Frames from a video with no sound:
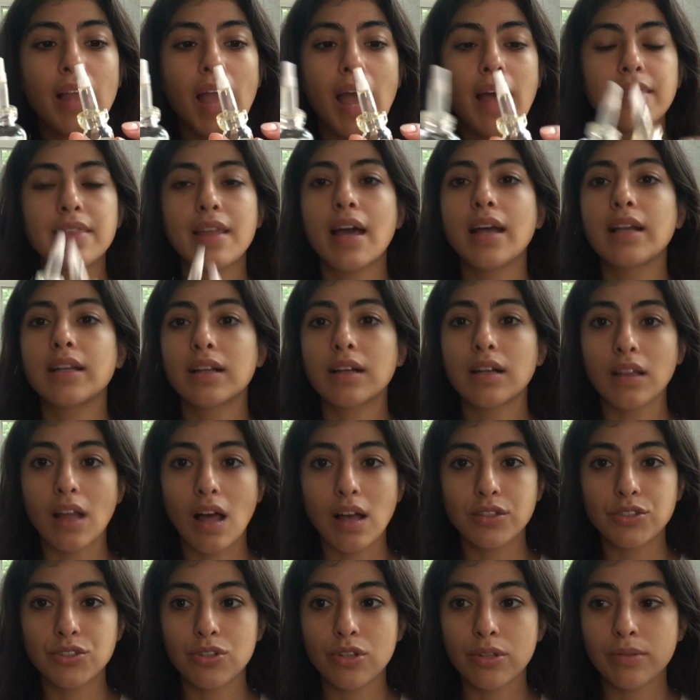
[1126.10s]
And then
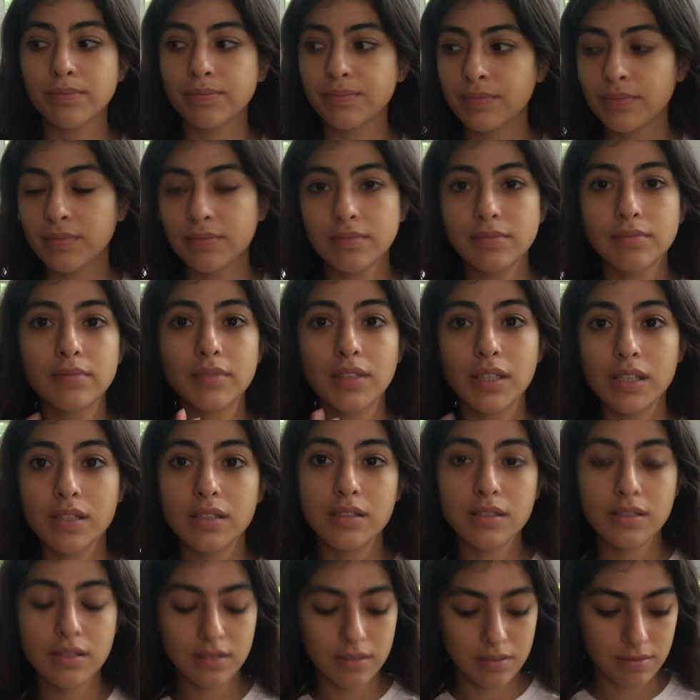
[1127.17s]
Colostrum
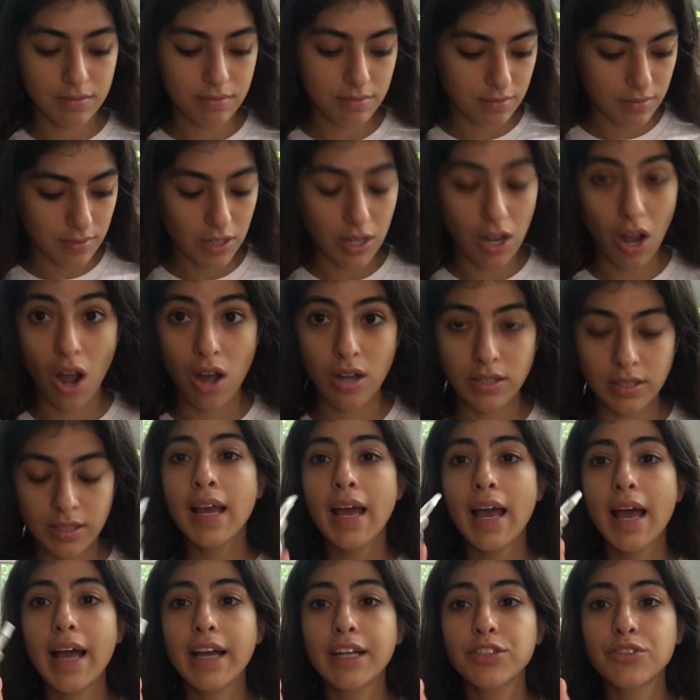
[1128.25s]
is gone.
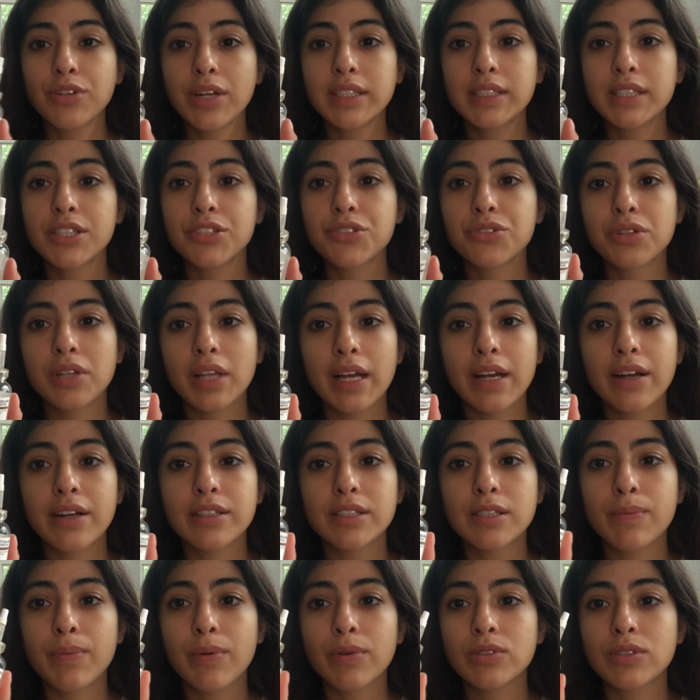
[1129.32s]
Extraits tissulaire
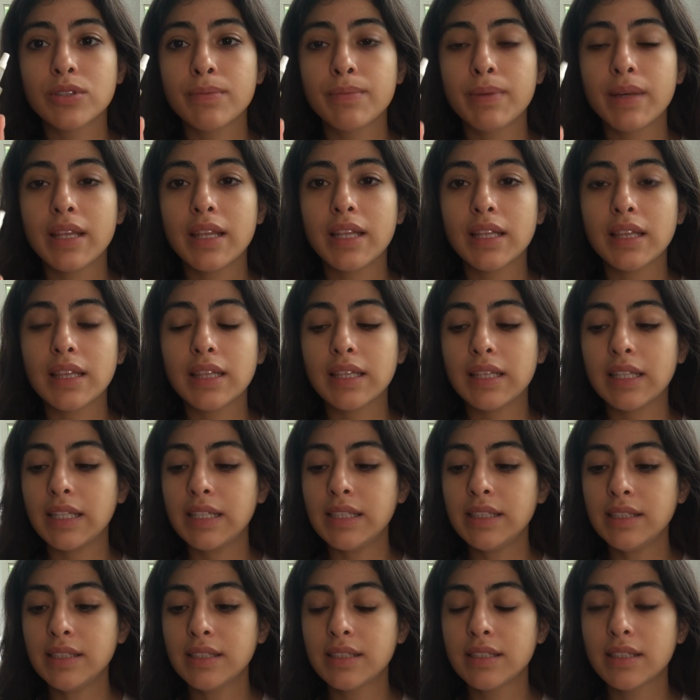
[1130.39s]
is supposed to be the
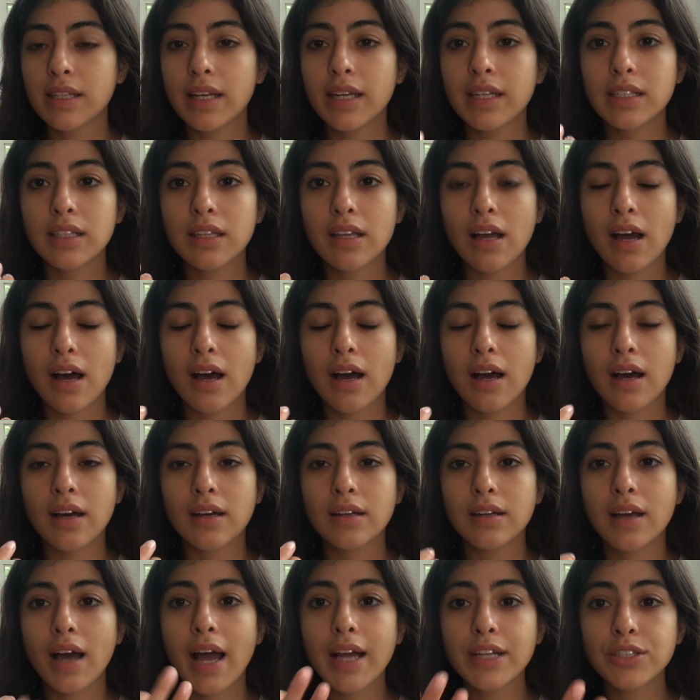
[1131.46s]
least
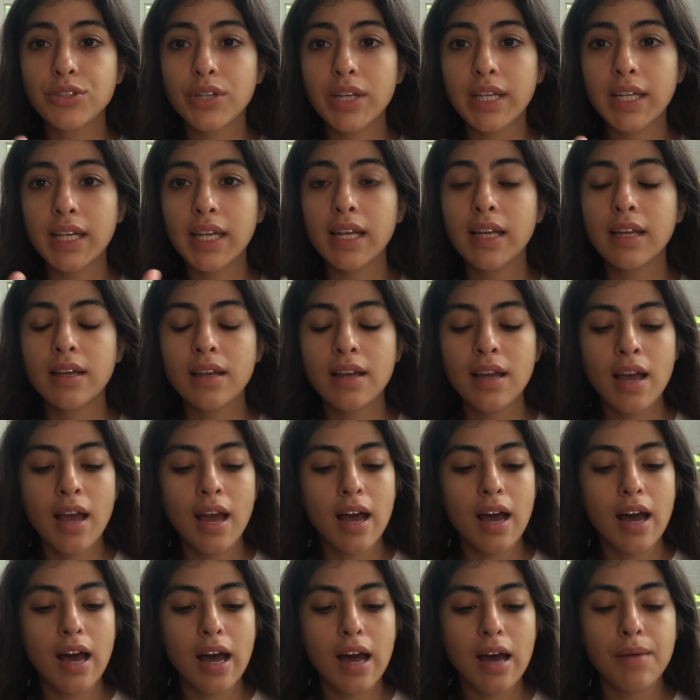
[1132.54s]
hydrating.
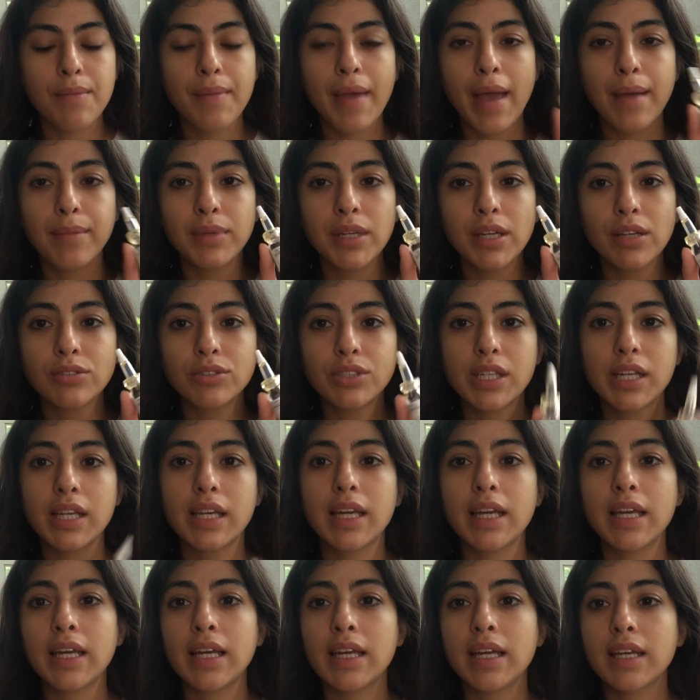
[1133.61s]

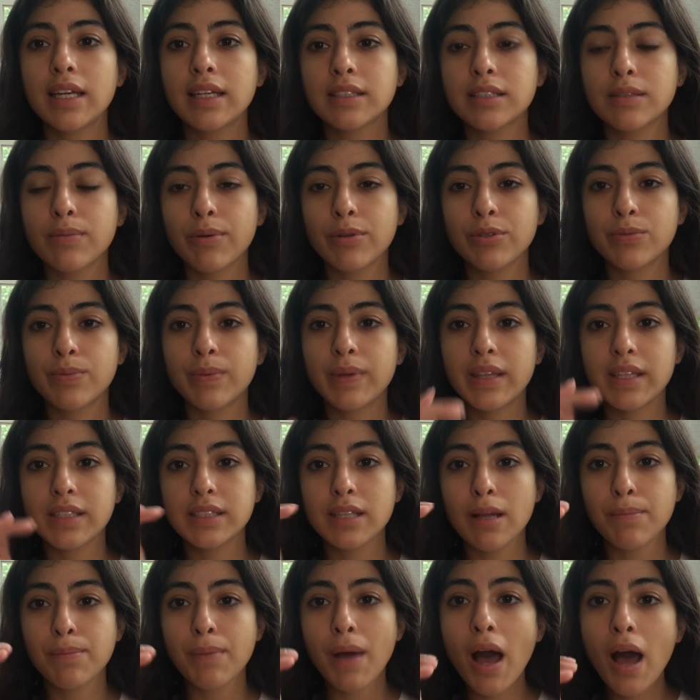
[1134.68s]
Amniotique E is supposed to be the
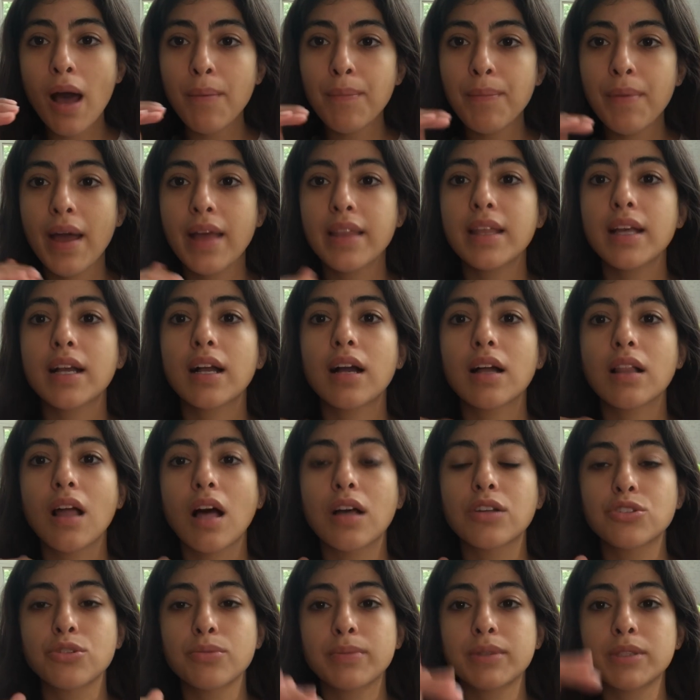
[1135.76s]
step up, and then
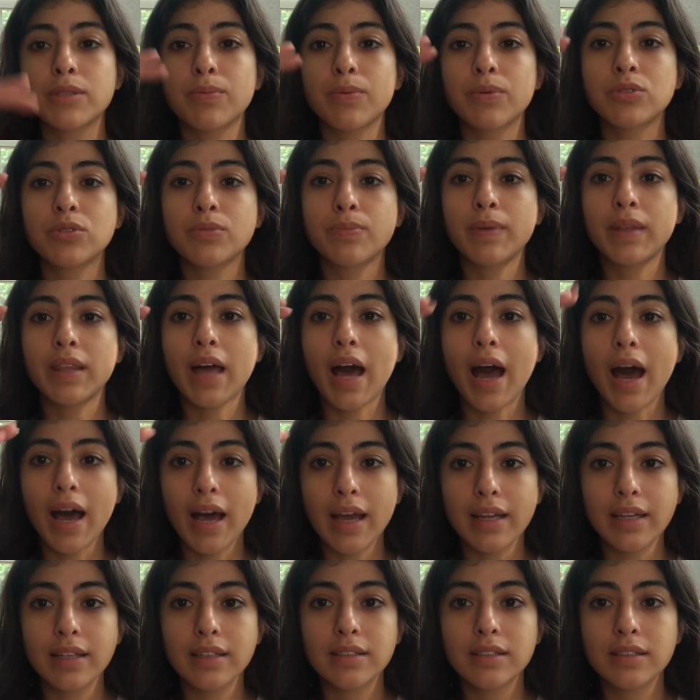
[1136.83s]
Colostrum is supposed to be the
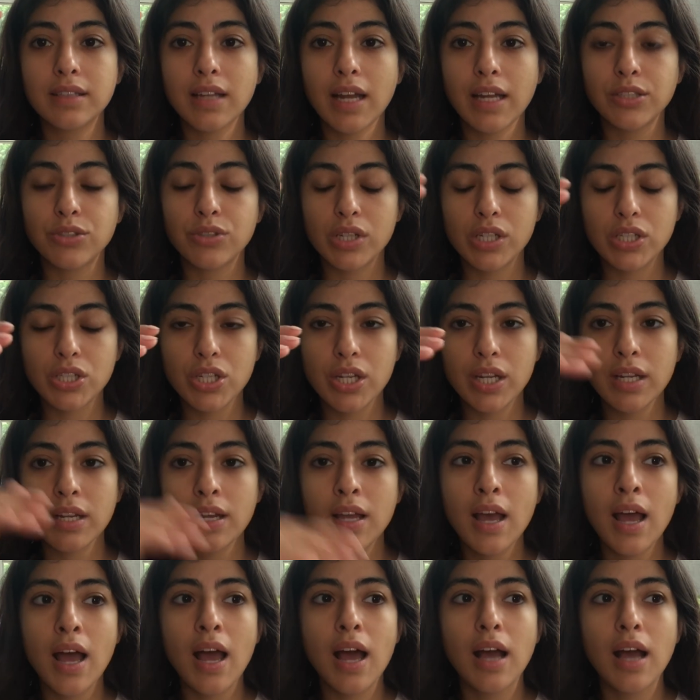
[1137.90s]
highest hydration.